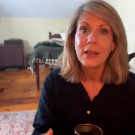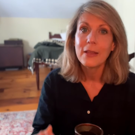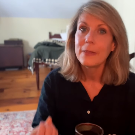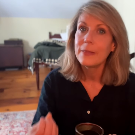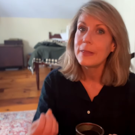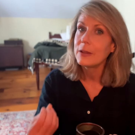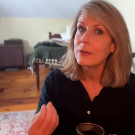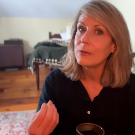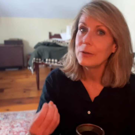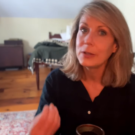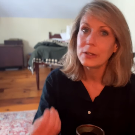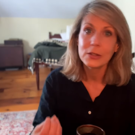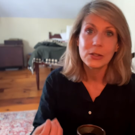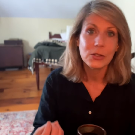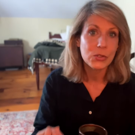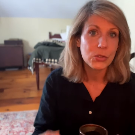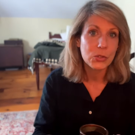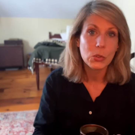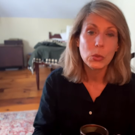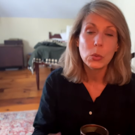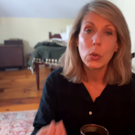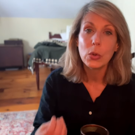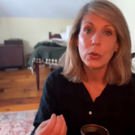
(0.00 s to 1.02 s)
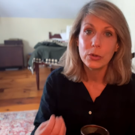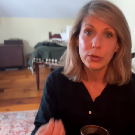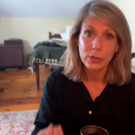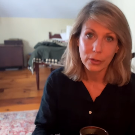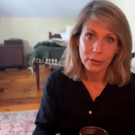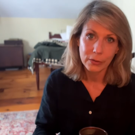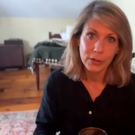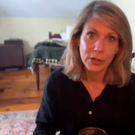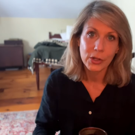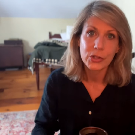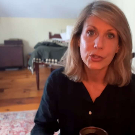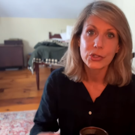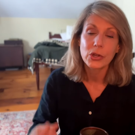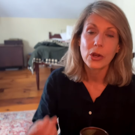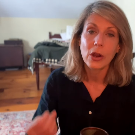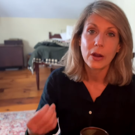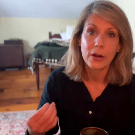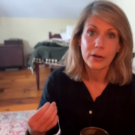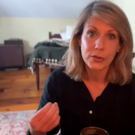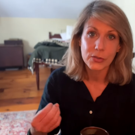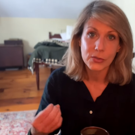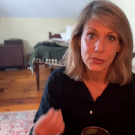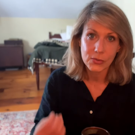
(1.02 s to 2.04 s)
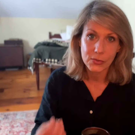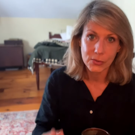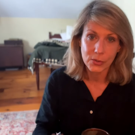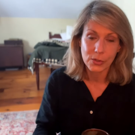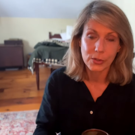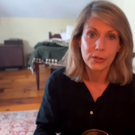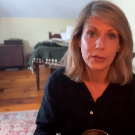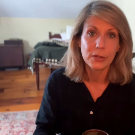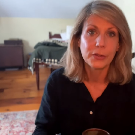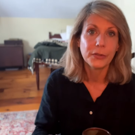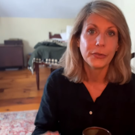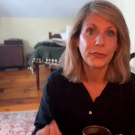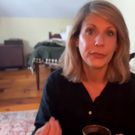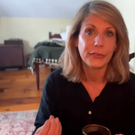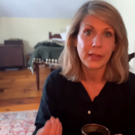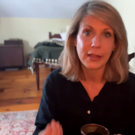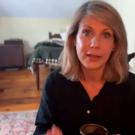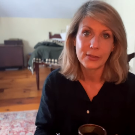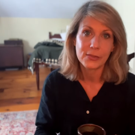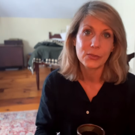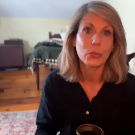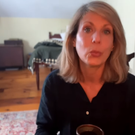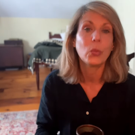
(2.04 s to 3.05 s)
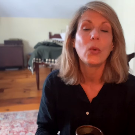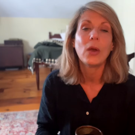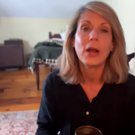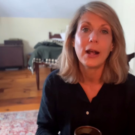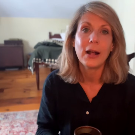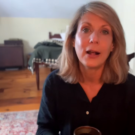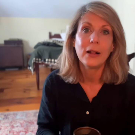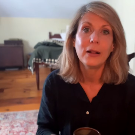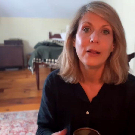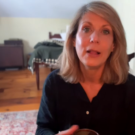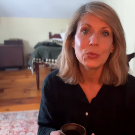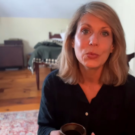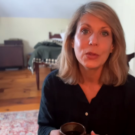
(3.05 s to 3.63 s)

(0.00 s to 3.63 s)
they really do nourish our souls as well.